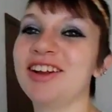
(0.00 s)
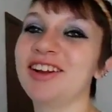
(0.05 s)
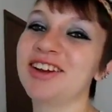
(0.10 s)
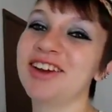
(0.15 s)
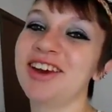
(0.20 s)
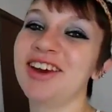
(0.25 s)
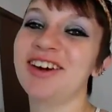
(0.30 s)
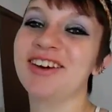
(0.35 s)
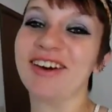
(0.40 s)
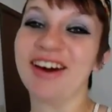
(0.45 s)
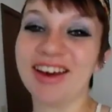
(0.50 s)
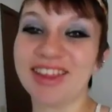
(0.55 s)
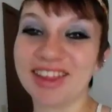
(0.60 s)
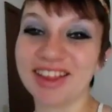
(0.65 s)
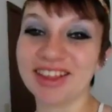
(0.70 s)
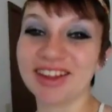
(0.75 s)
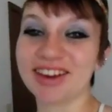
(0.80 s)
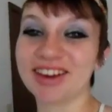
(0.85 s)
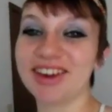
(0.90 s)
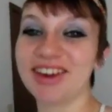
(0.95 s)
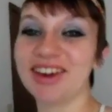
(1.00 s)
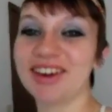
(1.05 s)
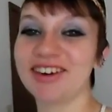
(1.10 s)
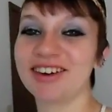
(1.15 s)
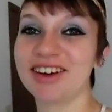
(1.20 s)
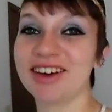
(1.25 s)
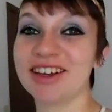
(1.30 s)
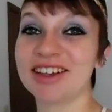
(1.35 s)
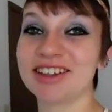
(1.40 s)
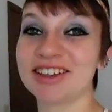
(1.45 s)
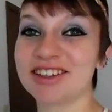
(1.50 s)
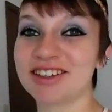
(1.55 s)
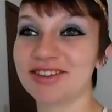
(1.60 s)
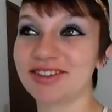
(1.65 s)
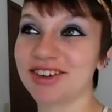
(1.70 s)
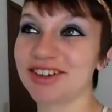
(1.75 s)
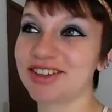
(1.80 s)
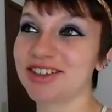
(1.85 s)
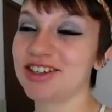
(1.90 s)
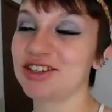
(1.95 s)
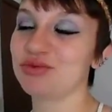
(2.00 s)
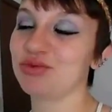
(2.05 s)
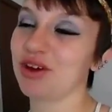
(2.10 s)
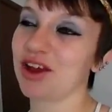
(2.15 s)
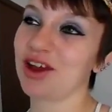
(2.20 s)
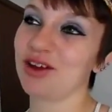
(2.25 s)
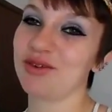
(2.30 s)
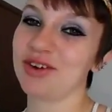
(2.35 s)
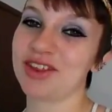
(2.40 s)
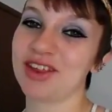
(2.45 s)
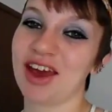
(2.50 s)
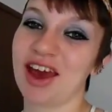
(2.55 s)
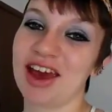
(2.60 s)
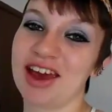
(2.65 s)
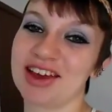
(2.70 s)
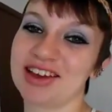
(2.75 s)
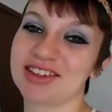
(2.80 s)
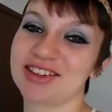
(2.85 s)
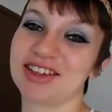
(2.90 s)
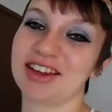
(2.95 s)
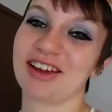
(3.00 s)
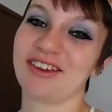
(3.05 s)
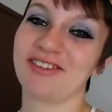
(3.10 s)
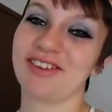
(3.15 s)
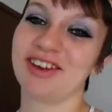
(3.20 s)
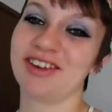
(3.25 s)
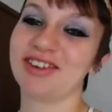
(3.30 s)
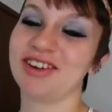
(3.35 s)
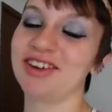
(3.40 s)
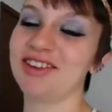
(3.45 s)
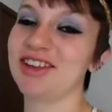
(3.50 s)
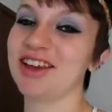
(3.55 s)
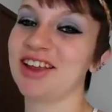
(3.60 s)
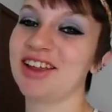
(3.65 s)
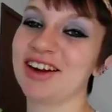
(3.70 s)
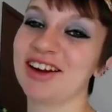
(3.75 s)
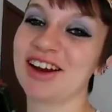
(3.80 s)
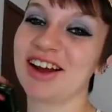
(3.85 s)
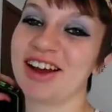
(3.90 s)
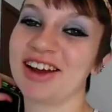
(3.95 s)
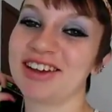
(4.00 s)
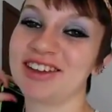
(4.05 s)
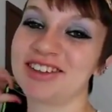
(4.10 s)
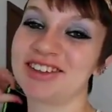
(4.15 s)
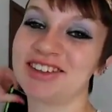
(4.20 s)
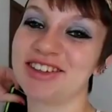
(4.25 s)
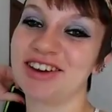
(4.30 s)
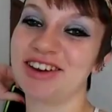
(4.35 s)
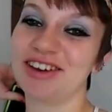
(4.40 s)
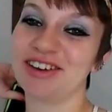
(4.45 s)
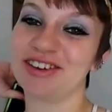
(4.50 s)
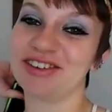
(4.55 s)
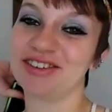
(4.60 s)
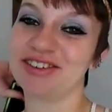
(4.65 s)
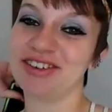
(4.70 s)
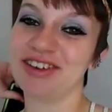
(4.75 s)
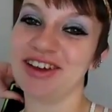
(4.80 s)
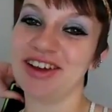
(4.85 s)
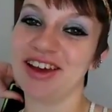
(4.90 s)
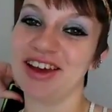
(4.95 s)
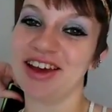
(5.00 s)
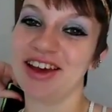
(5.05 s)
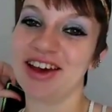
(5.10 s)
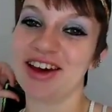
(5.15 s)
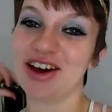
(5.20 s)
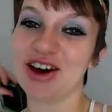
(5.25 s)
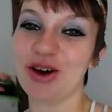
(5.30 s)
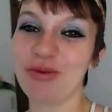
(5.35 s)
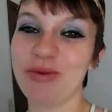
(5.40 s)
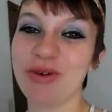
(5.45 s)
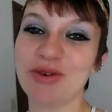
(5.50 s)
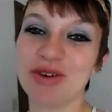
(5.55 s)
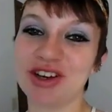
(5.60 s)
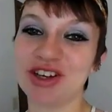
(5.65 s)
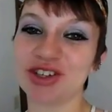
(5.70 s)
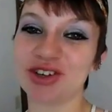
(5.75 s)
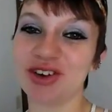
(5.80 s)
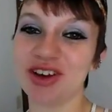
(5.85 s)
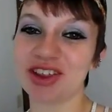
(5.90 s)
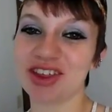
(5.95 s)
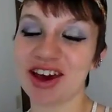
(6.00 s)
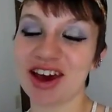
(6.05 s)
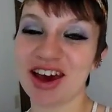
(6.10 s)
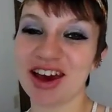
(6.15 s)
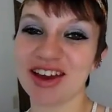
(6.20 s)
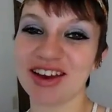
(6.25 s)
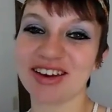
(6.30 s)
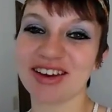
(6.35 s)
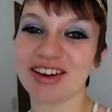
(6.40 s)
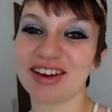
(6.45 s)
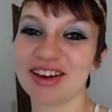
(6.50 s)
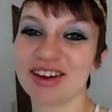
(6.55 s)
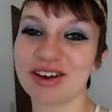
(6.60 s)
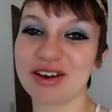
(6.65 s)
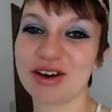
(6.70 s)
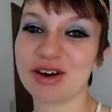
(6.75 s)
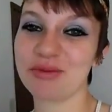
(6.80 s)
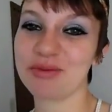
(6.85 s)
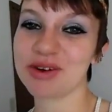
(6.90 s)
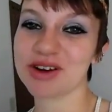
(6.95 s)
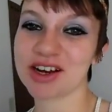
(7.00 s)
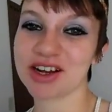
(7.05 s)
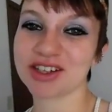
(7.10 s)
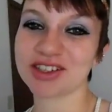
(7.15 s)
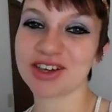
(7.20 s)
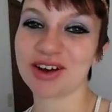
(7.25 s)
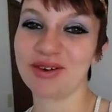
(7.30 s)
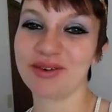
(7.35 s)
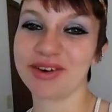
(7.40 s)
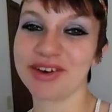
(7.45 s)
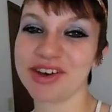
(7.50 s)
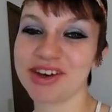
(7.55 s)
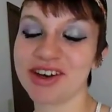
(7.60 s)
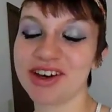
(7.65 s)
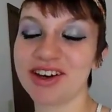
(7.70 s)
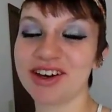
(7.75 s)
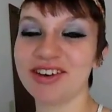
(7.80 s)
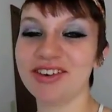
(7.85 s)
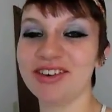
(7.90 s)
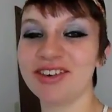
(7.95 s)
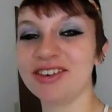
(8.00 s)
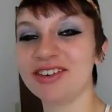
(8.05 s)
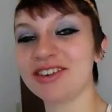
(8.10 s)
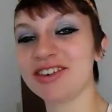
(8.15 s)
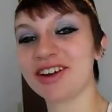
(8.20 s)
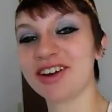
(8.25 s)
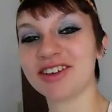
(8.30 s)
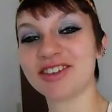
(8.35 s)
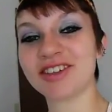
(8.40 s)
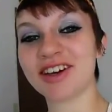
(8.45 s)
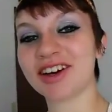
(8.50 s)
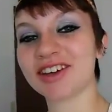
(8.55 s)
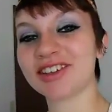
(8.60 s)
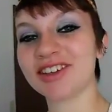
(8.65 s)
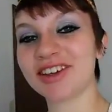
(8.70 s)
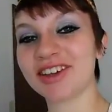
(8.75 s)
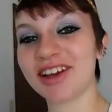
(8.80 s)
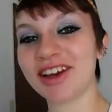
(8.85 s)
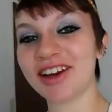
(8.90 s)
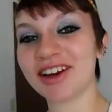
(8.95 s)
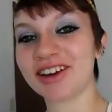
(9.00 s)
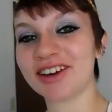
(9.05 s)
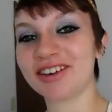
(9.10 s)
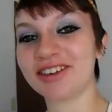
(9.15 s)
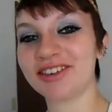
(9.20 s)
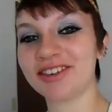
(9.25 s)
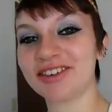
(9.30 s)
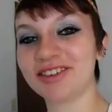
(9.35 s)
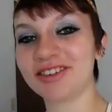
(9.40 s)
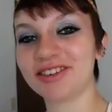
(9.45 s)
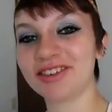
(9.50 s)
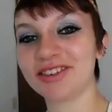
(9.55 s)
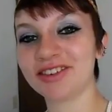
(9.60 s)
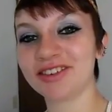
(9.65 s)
And they're cute. I think they're cute. It's where she's playing with ice, and I filmed it the other night. So, hope you enjoyed that. Hope your day's going good. I'll talk to you later.